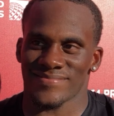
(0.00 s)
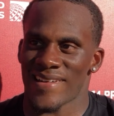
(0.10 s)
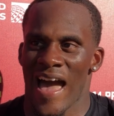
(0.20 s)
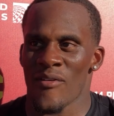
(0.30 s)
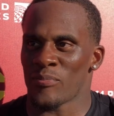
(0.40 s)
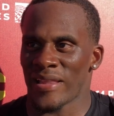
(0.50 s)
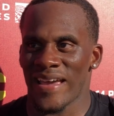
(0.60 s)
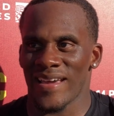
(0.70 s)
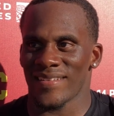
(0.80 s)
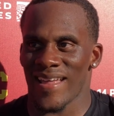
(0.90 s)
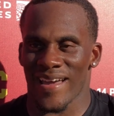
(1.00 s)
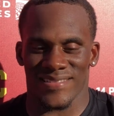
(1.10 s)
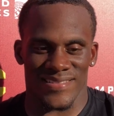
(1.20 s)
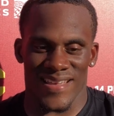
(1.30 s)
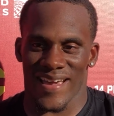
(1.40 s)
I haven't played, like,
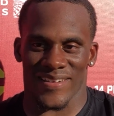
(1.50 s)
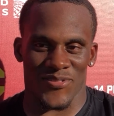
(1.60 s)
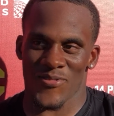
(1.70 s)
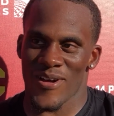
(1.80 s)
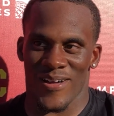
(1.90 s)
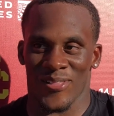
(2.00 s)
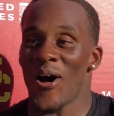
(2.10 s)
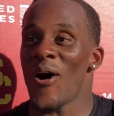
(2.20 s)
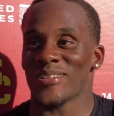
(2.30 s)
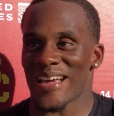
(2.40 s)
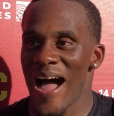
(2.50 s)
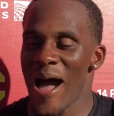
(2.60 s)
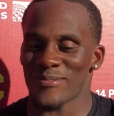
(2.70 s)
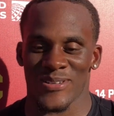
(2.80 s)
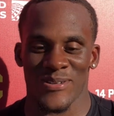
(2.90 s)
since, like, a long
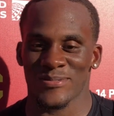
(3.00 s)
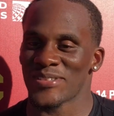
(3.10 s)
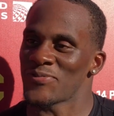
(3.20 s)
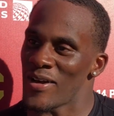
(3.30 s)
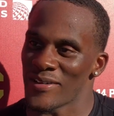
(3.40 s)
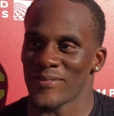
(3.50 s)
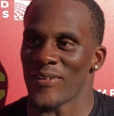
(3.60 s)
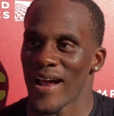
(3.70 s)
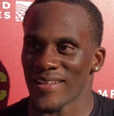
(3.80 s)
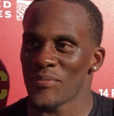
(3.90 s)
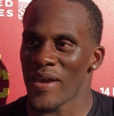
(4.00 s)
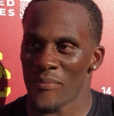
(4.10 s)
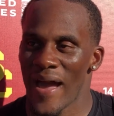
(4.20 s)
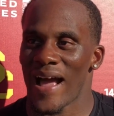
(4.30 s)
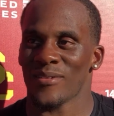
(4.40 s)
time. So it was just fun finally being
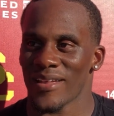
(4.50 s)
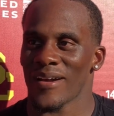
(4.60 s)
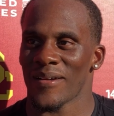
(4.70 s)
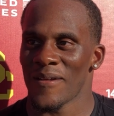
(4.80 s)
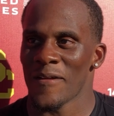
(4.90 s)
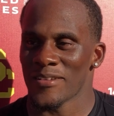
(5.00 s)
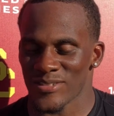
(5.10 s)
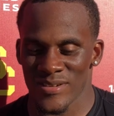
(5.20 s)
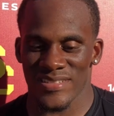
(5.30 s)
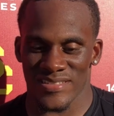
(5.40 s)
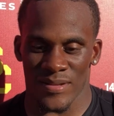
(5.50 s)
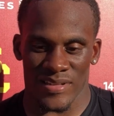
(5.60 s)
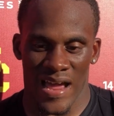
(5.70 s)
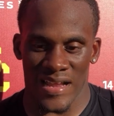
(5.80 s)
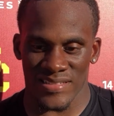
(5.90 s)
back out there. So it's just
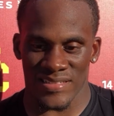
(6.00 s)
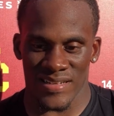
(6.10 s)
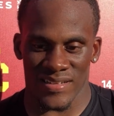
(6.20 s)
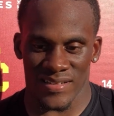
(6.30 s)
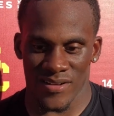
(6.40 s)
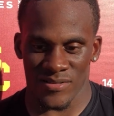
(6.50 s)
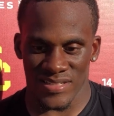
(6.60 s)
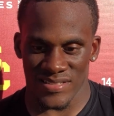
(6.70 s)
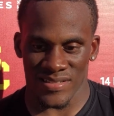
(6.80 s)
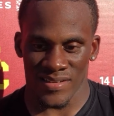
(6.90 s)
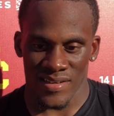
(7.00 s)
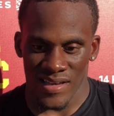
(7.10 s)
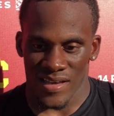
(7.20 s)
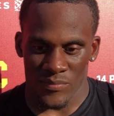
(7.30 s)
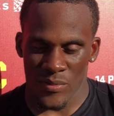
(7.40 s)
something that I just need to, you know, just
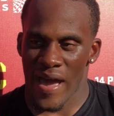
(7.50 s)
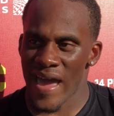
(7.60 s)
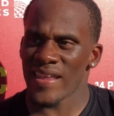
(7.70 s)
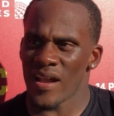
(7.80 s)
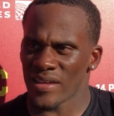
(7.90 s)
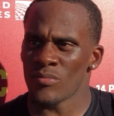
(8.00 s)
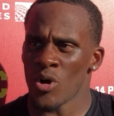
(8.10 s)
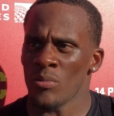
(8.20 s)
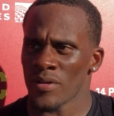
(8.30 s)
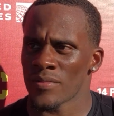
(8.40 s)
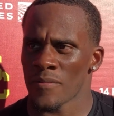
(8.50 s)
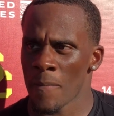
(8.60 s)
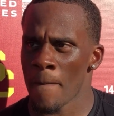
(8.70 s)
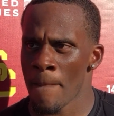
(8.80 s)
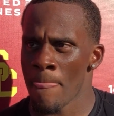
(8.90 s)
put my head down and keep going with.
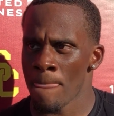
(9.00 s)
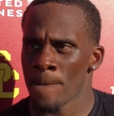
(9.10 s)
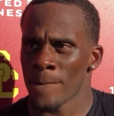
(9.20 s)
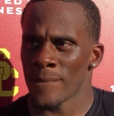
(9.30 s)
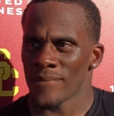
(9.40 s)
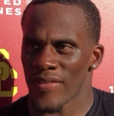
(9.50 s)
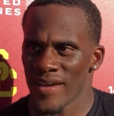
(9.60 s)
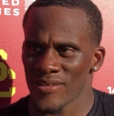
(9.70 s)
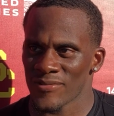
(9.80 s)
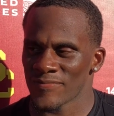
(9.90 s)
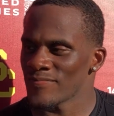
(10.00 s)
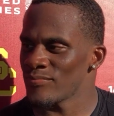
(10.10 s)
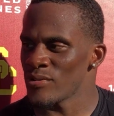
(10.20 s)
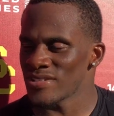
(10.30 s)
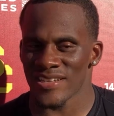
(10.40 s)
Thank you.
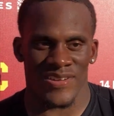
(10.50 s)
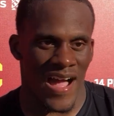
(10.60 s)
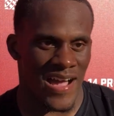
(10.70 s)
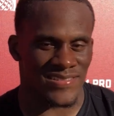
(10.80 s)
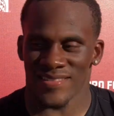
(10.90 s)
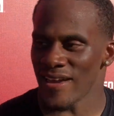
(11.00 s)
Appreciate you guys.